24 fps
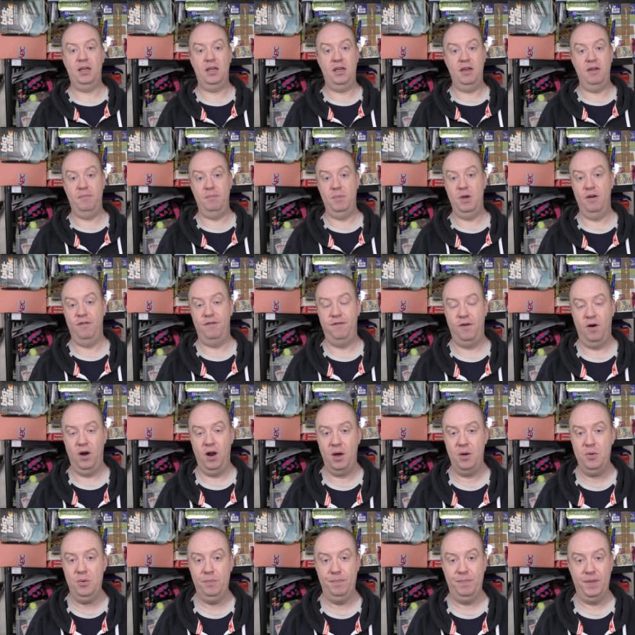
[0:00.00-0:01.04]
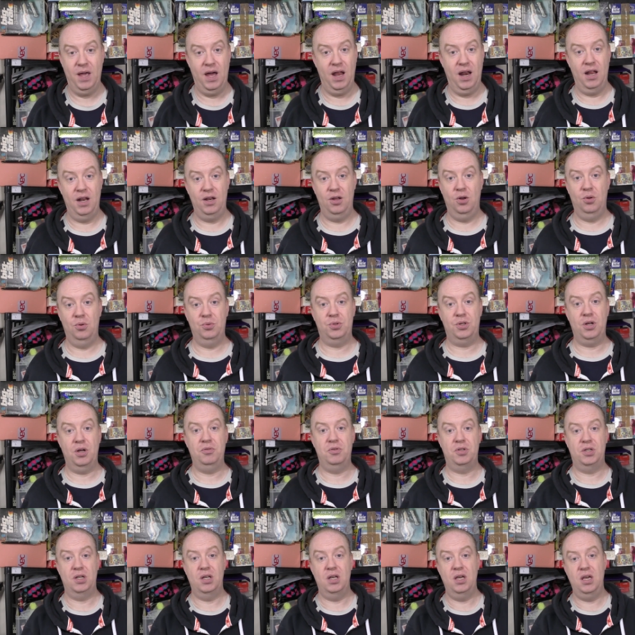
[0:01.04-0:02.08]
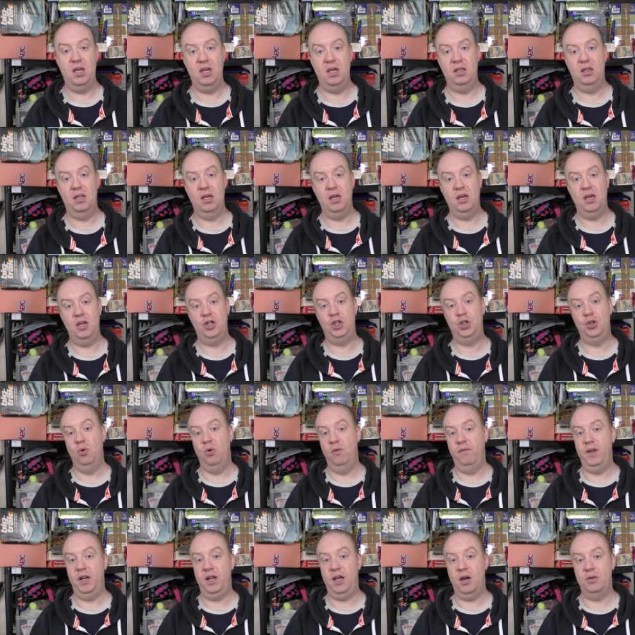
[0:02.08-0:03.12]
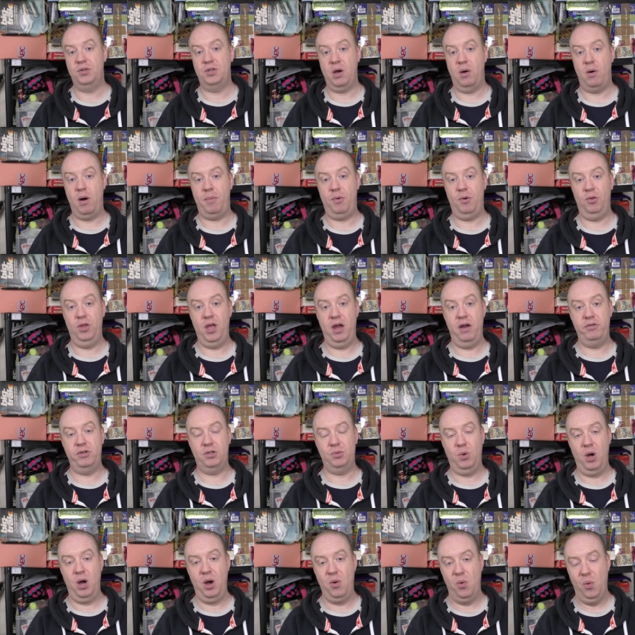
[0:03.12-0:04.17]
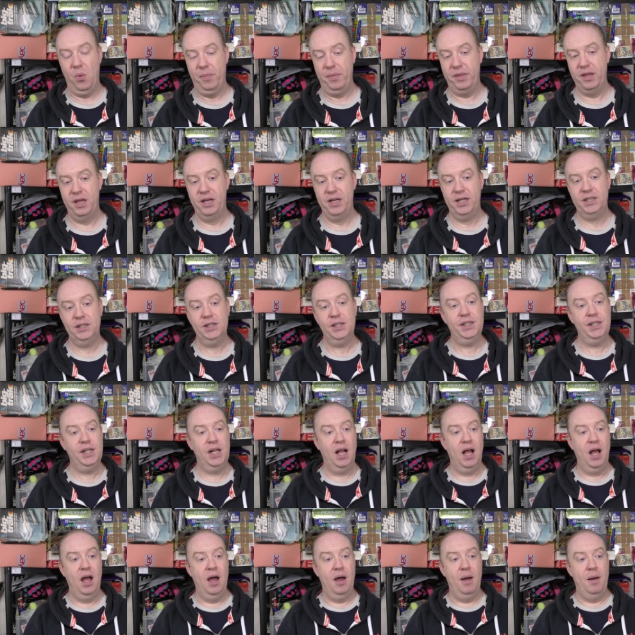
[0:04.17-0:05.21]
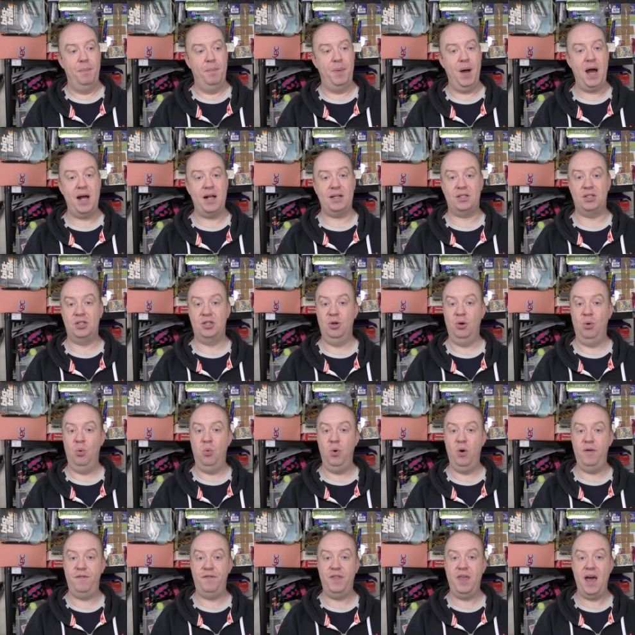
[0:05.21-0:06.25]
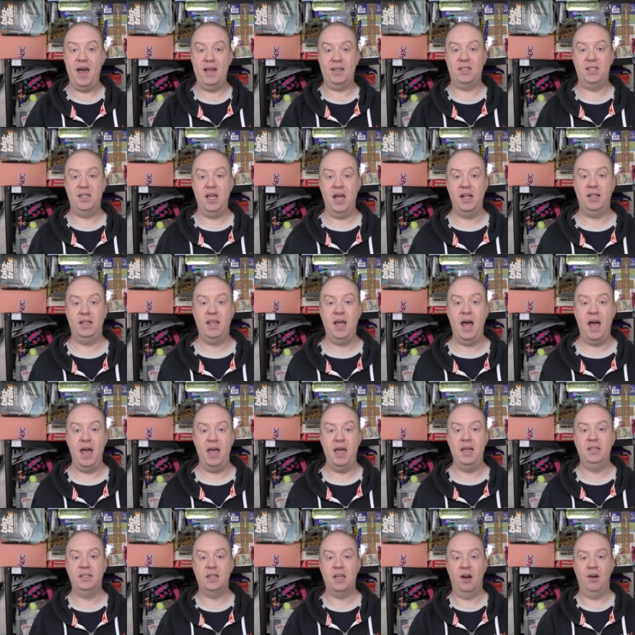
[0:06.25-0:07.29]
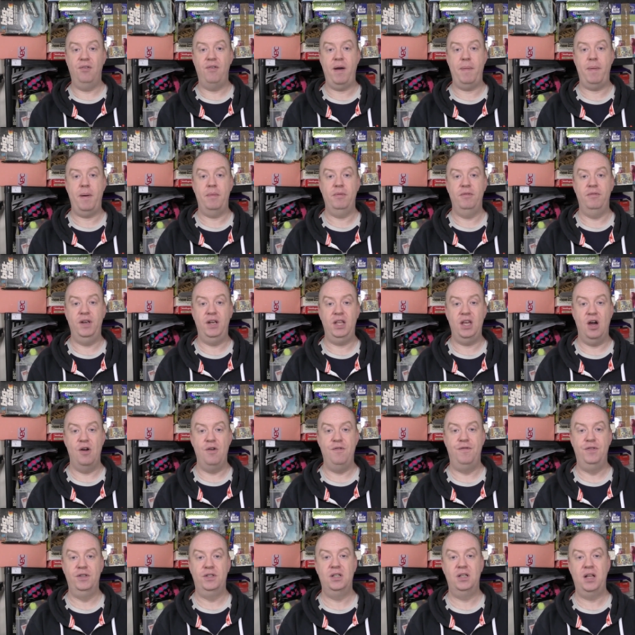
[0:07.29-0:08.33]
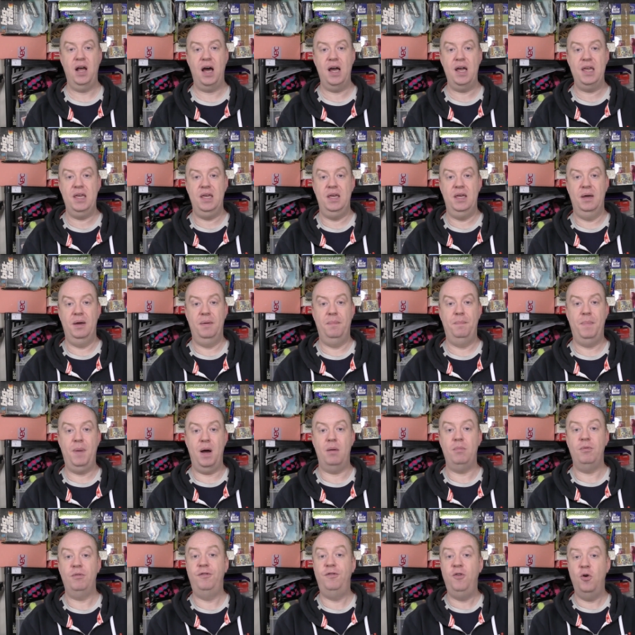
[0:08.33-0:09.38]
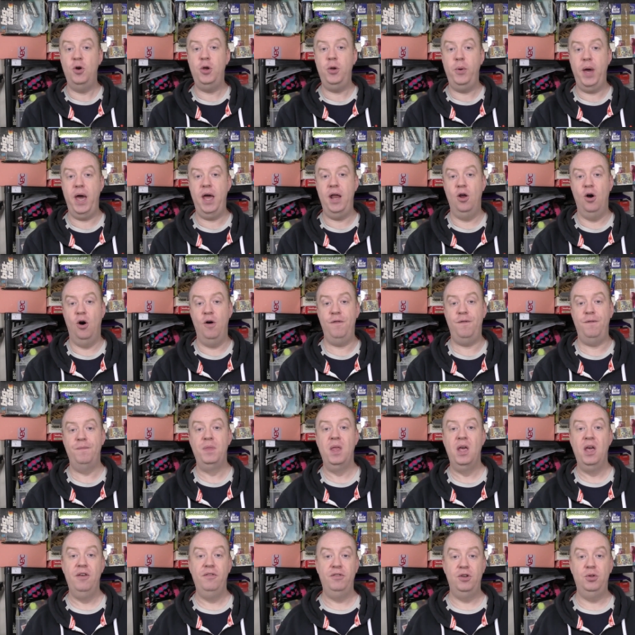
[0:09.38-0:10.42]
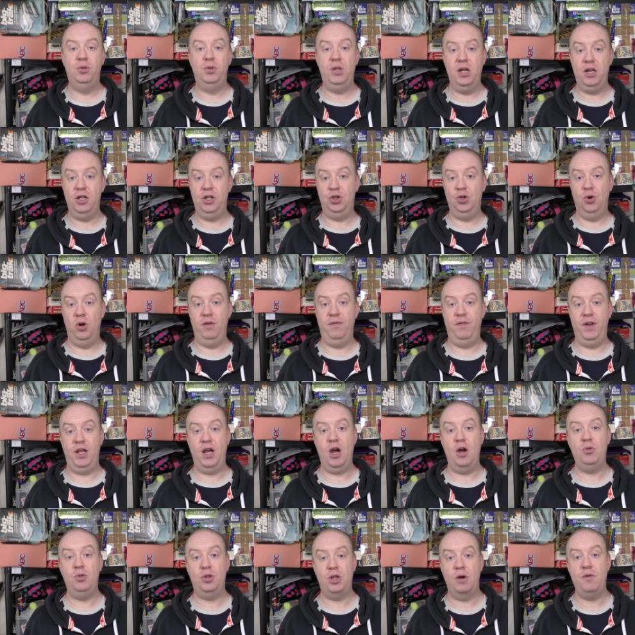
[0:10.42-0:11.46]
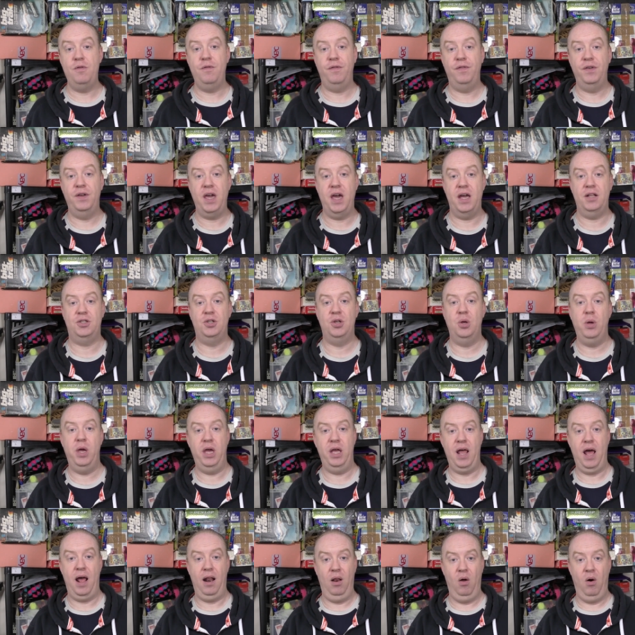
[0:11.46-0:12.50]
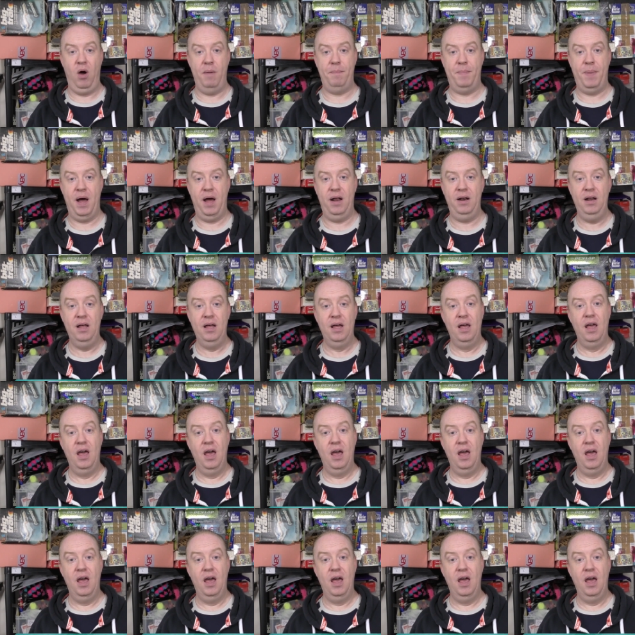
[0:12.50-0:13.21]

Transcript: give me a follow, and then you'll also see the short videos go up on there as well. But with that said, that is going to wrap up the video for today. But before you head off, if you did enjoy the video, don't forget to hit that like button,